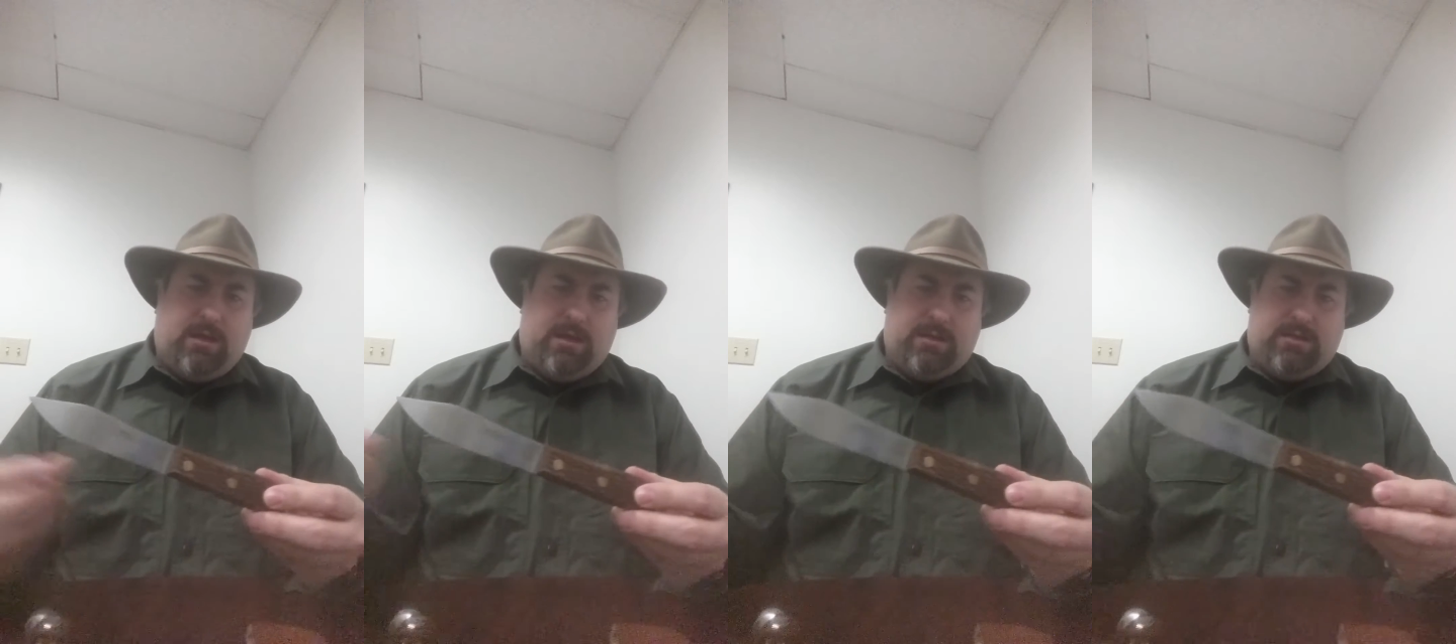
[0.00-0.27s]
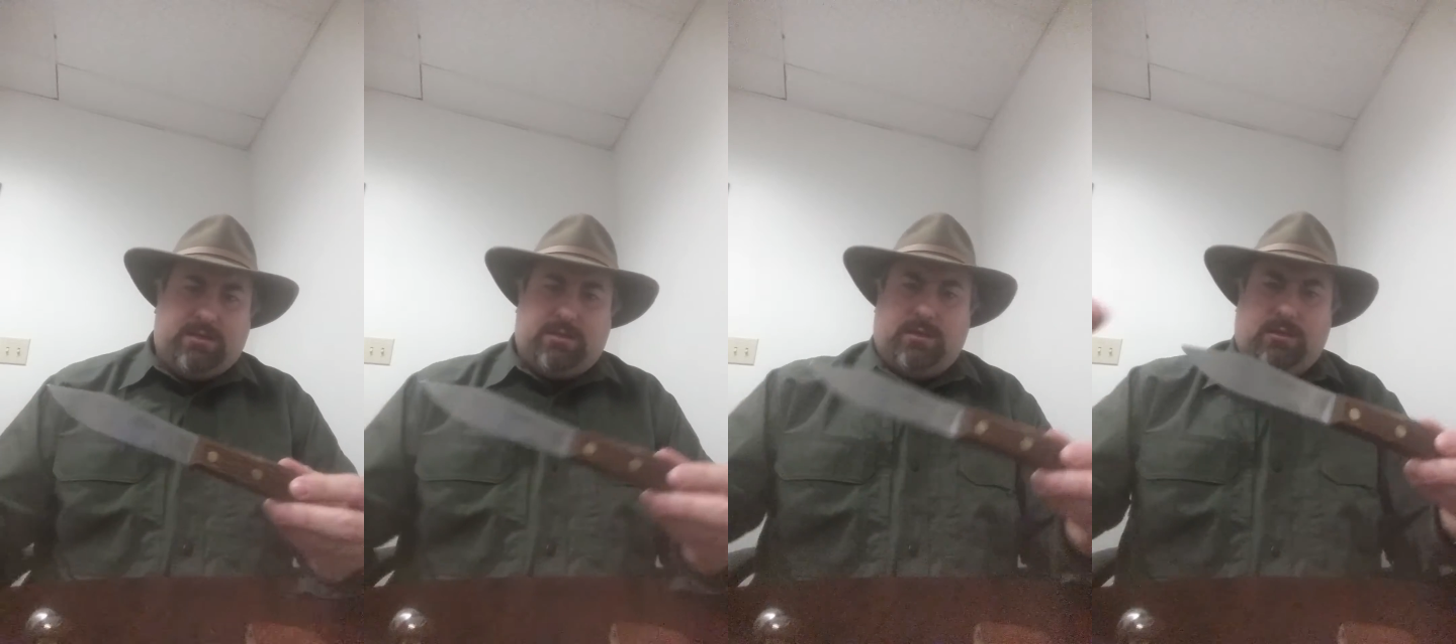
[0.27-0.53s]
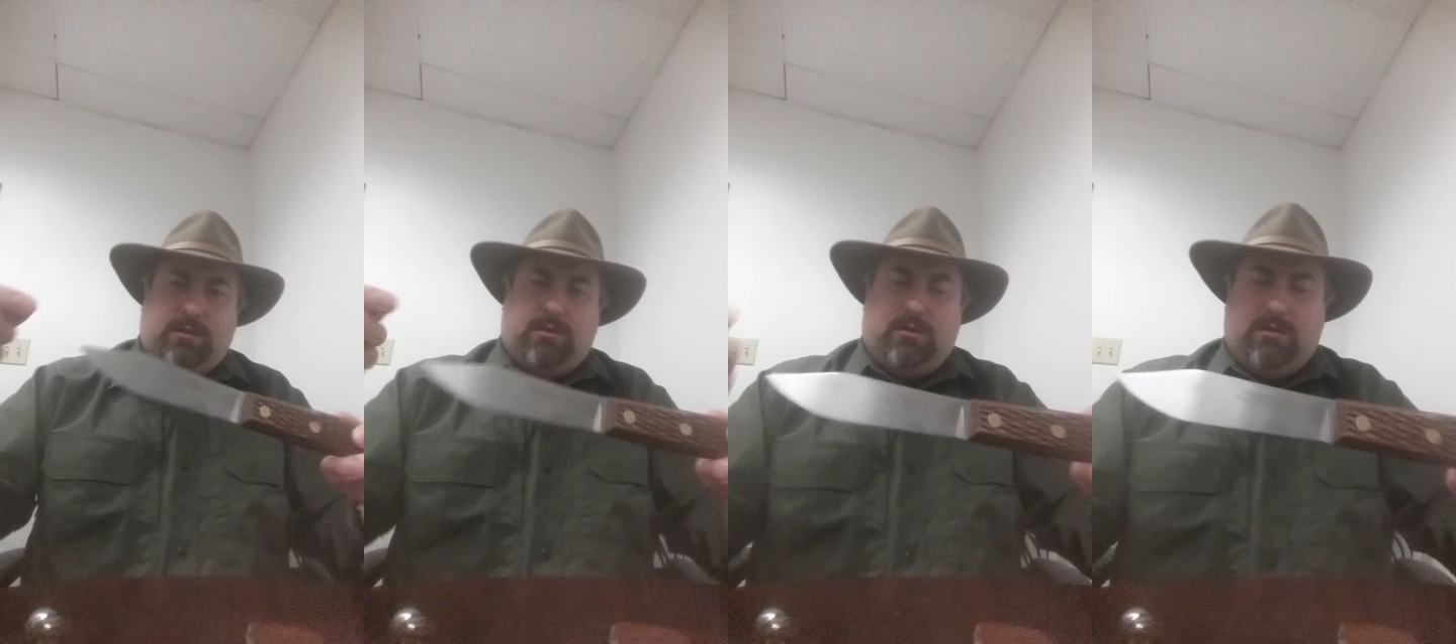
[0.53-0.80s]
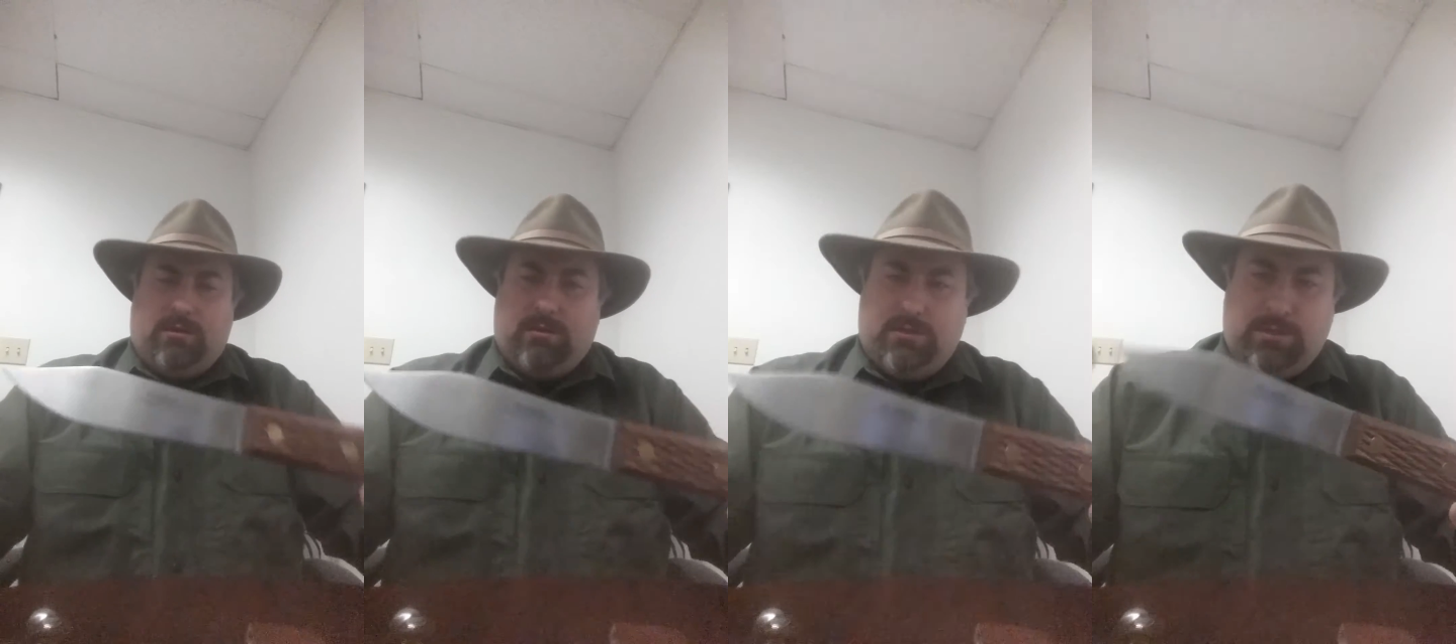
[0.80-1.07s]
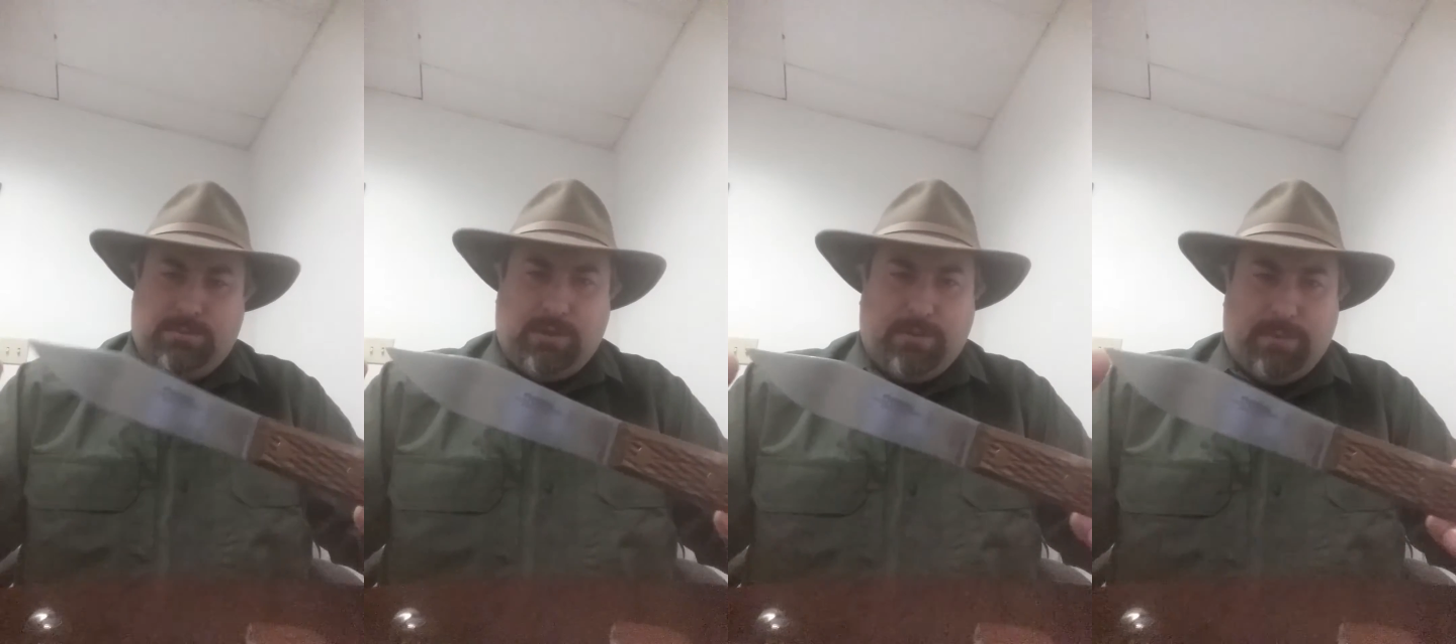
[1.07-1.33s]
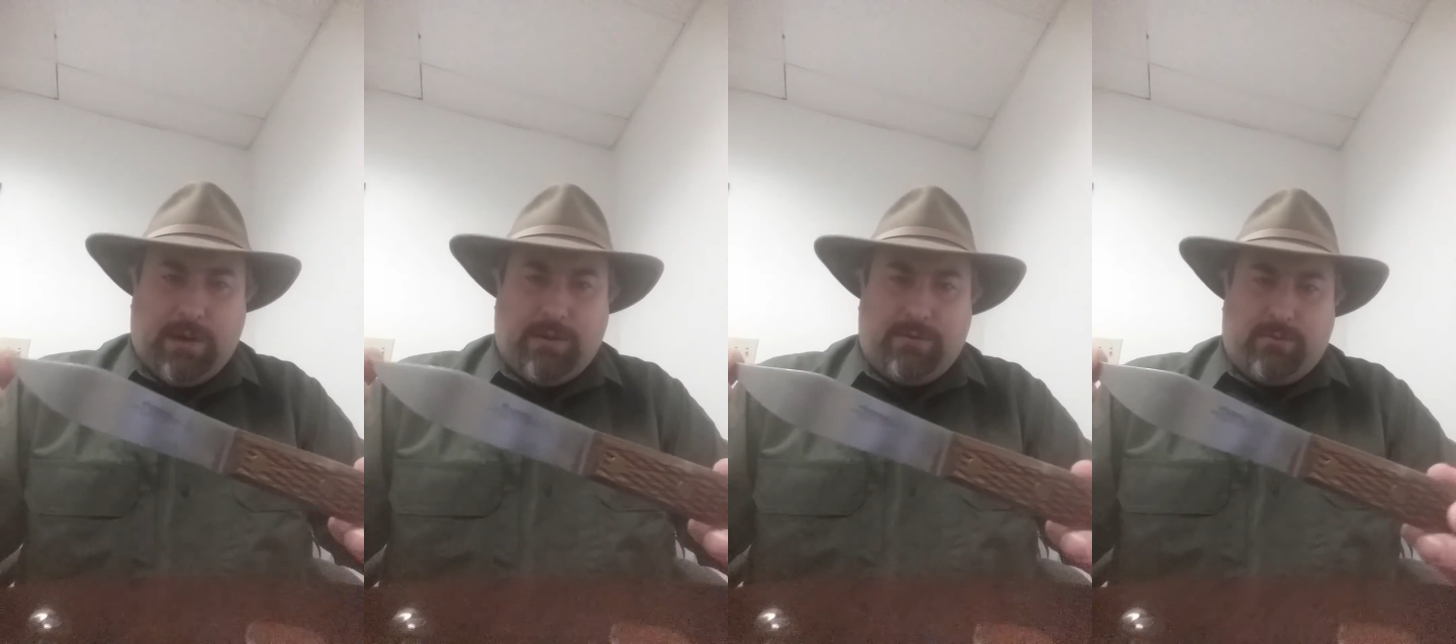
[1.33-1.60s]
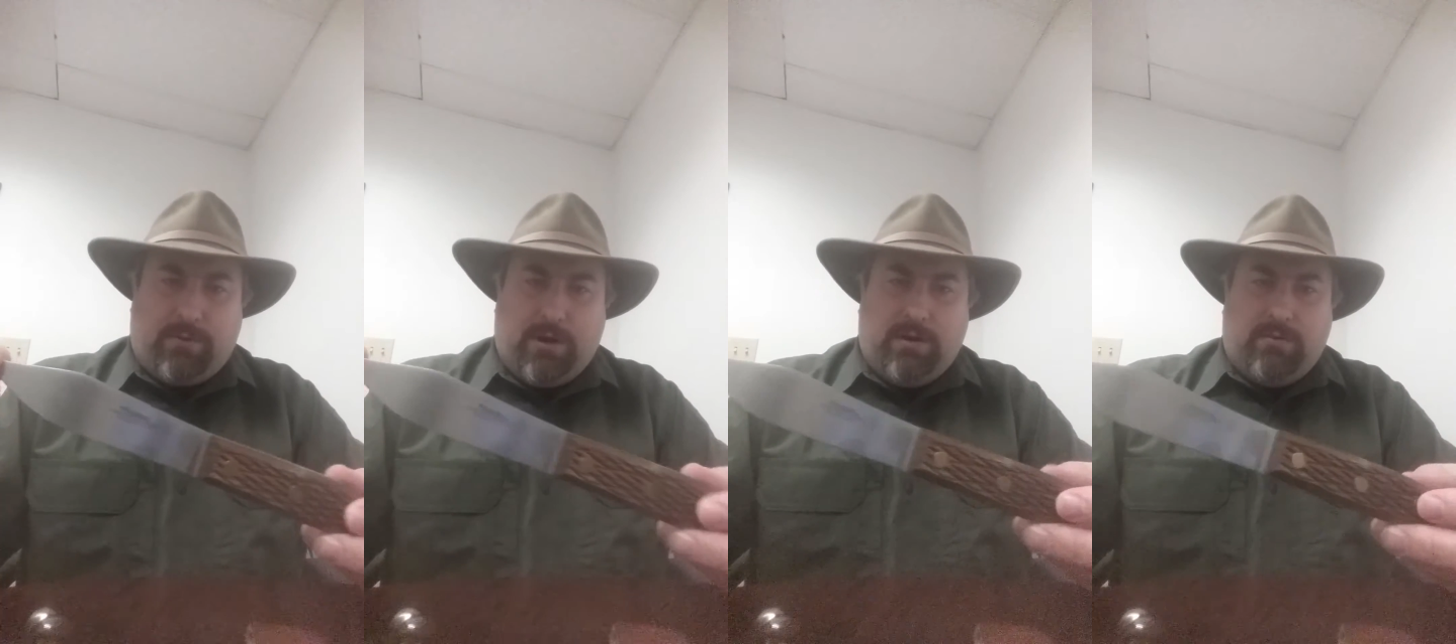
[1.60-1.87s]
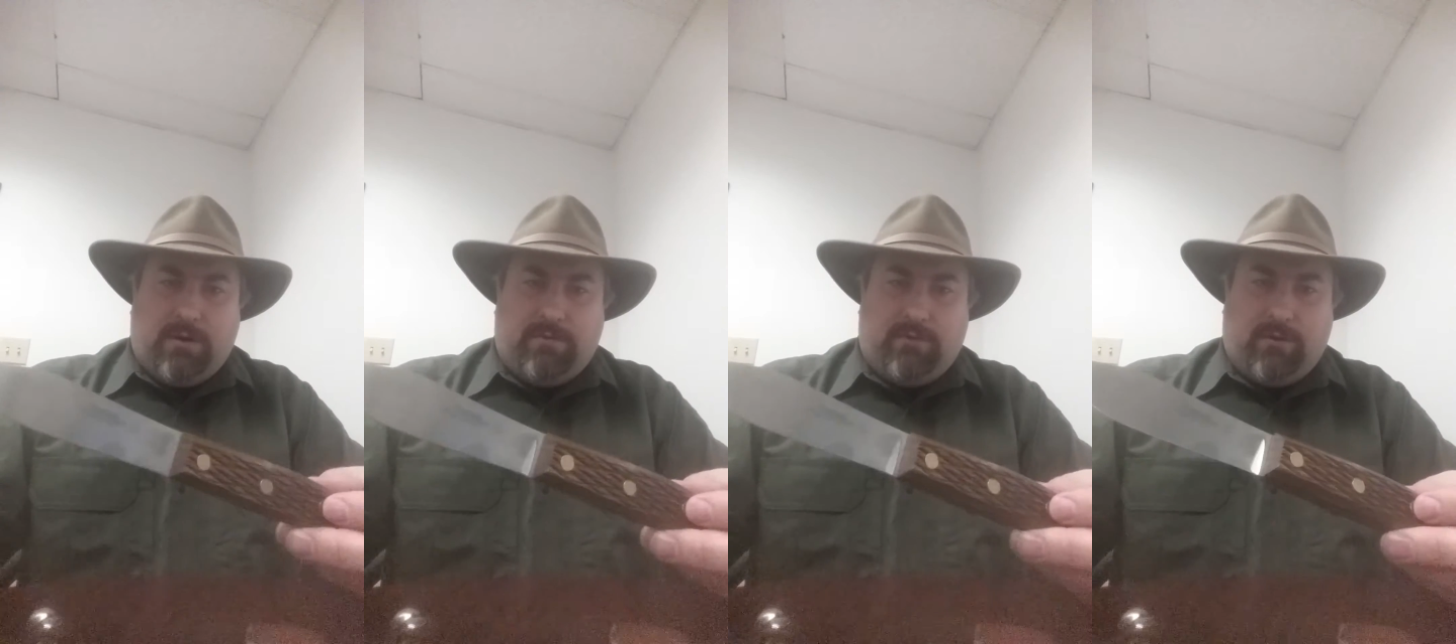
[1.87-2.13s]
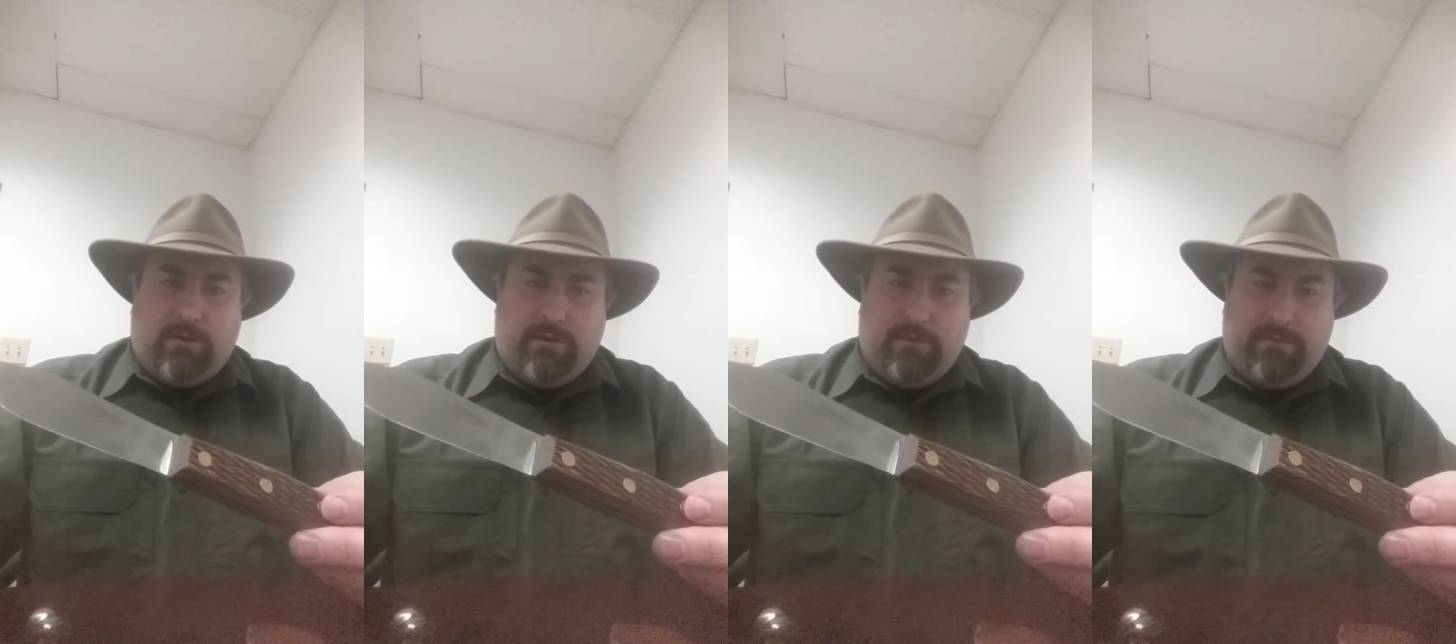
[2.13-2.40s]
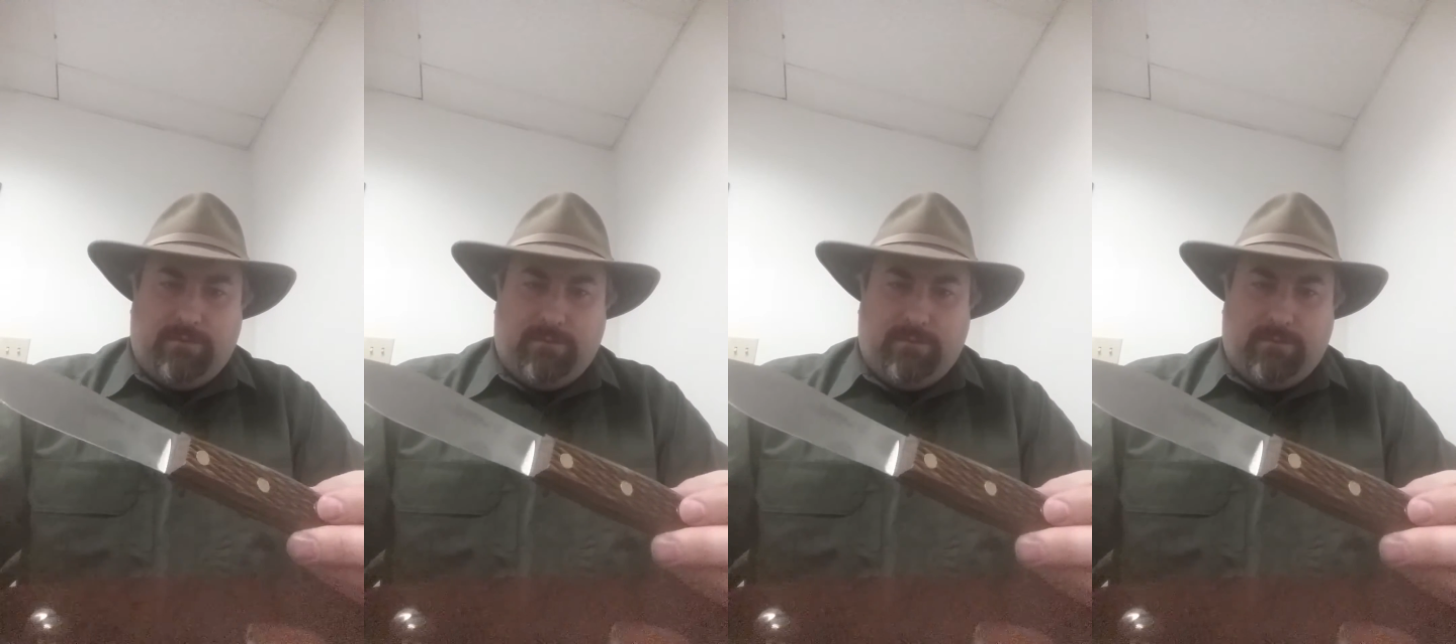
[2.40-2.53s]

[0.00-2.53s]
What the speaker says: Has something about Green River